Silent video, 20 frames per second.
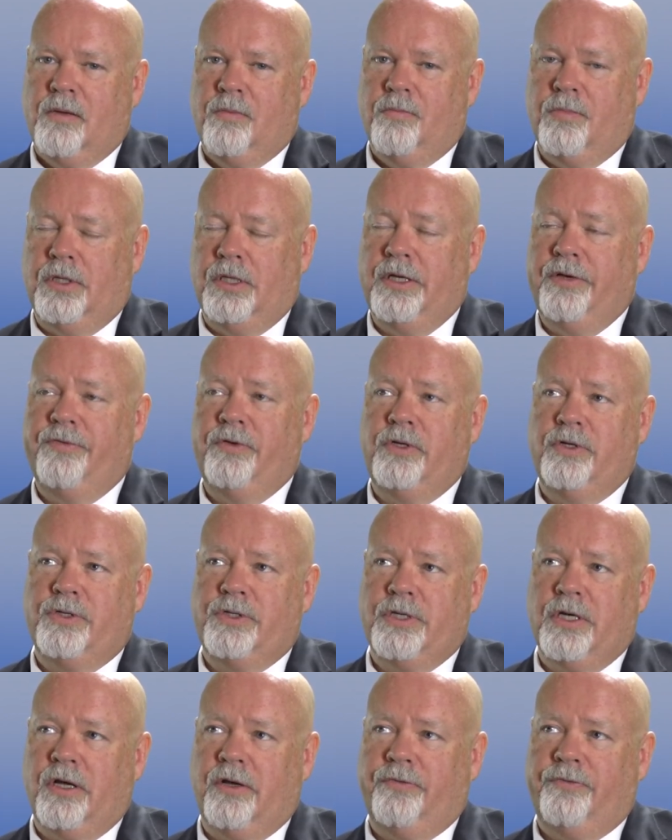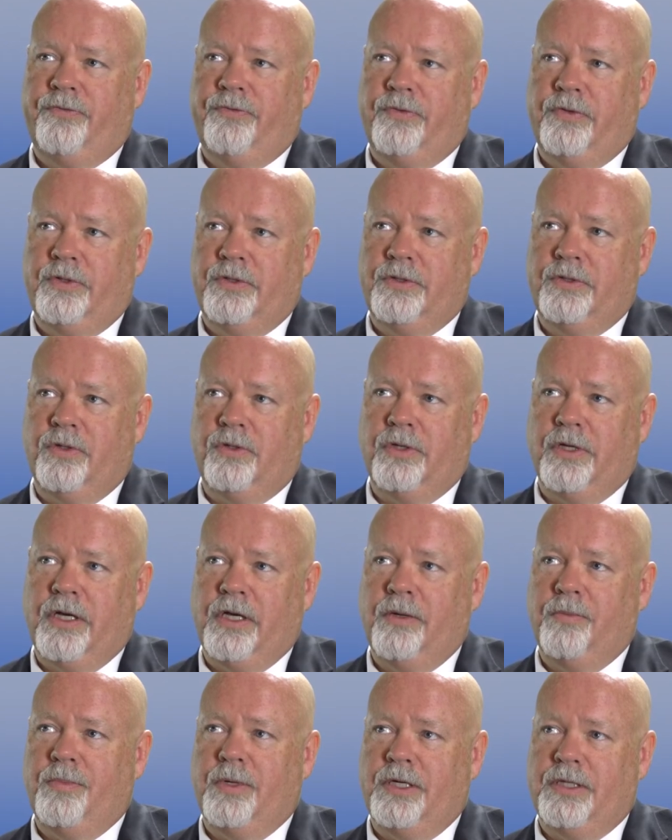Believe in yourself. Don't let
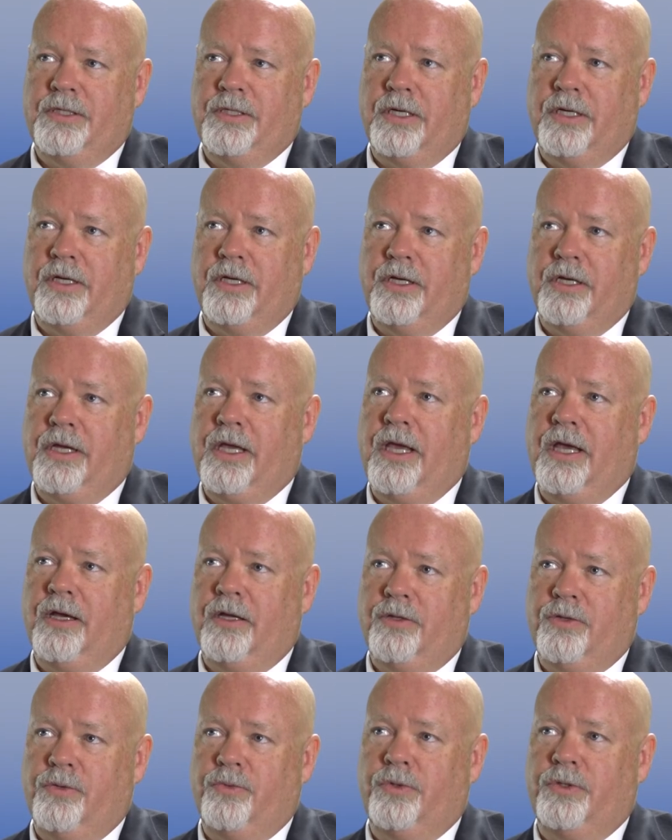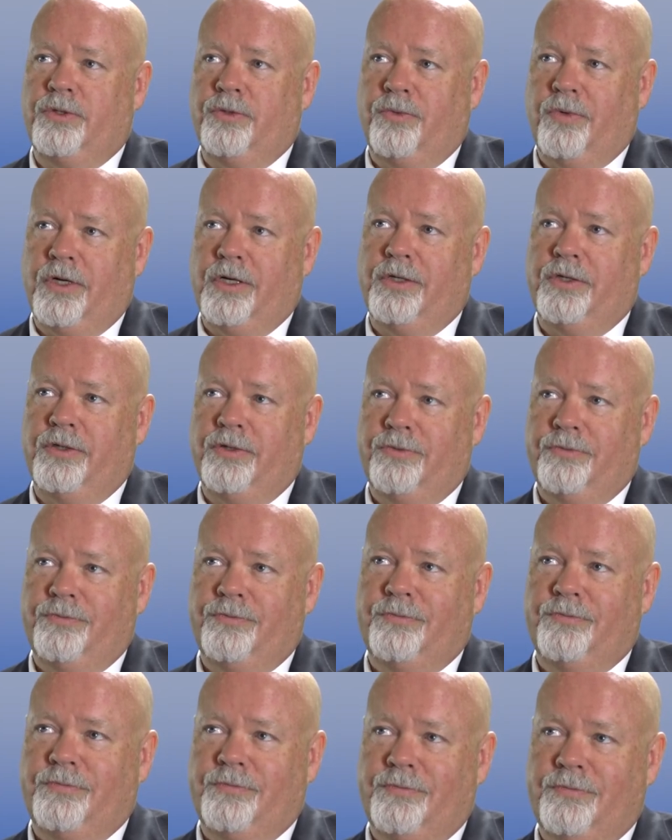anybody tell you you can't do what you want to do.
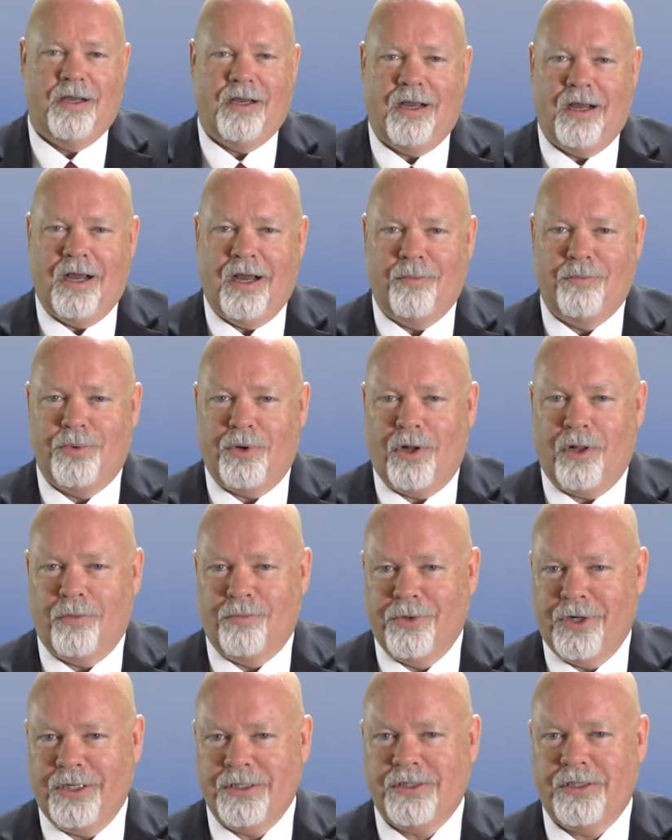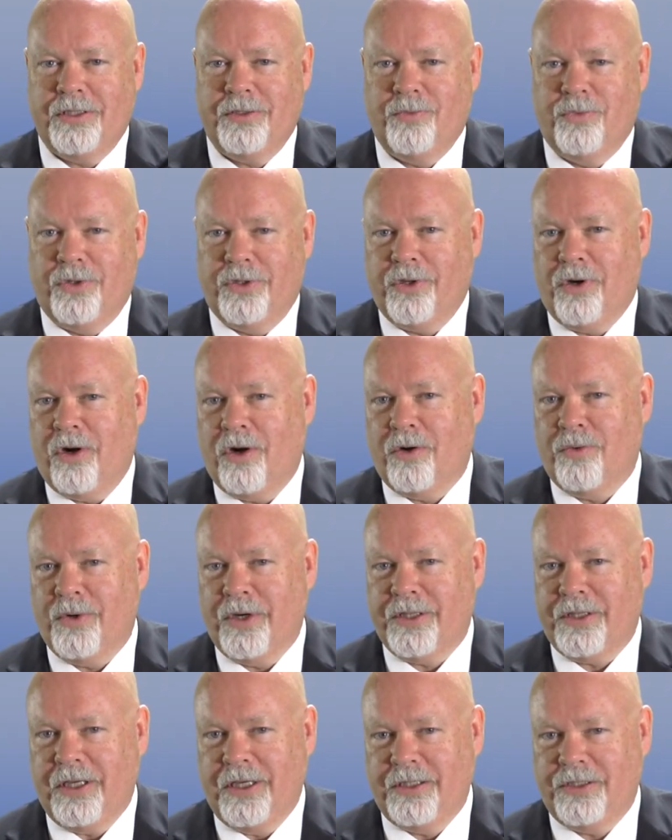I'm Paul Breslin with
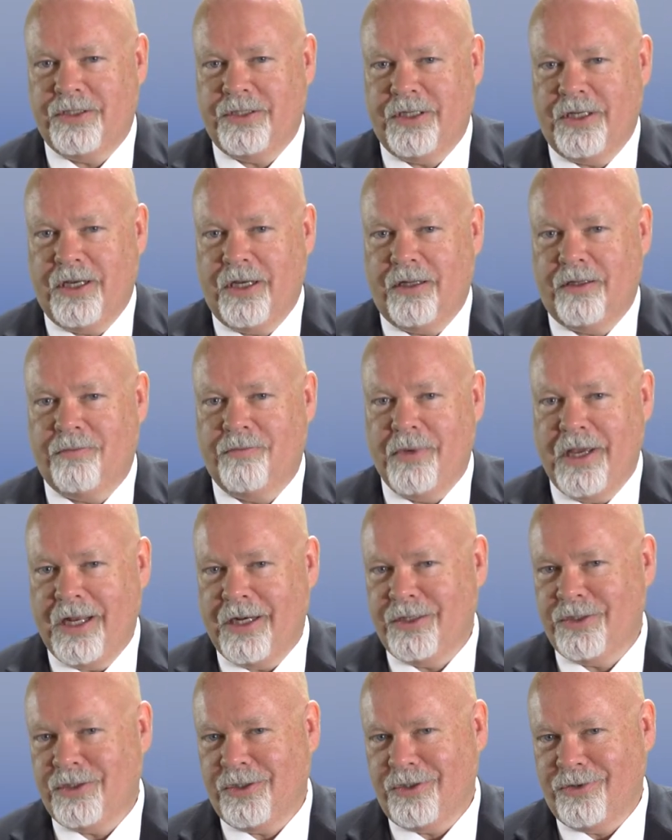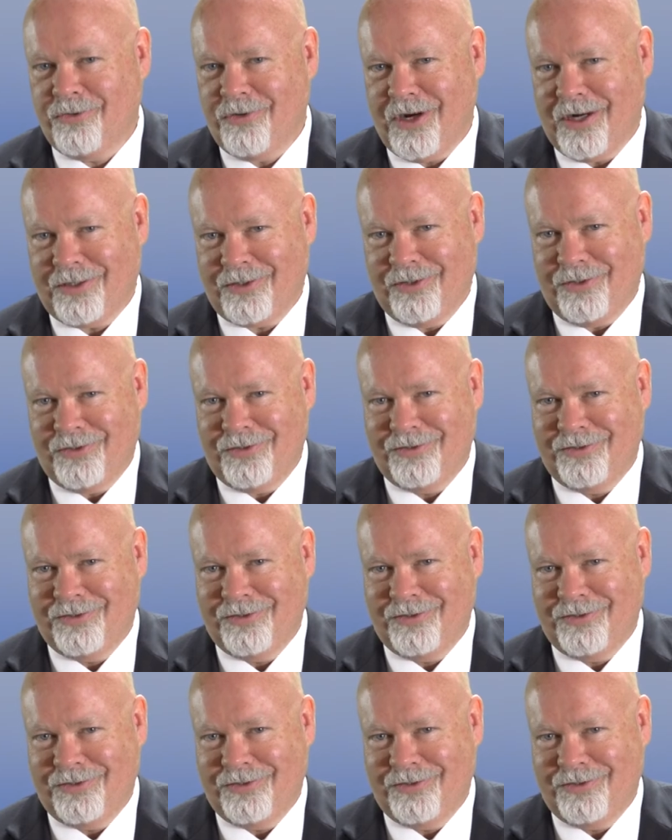Horwath HTL Managing Director.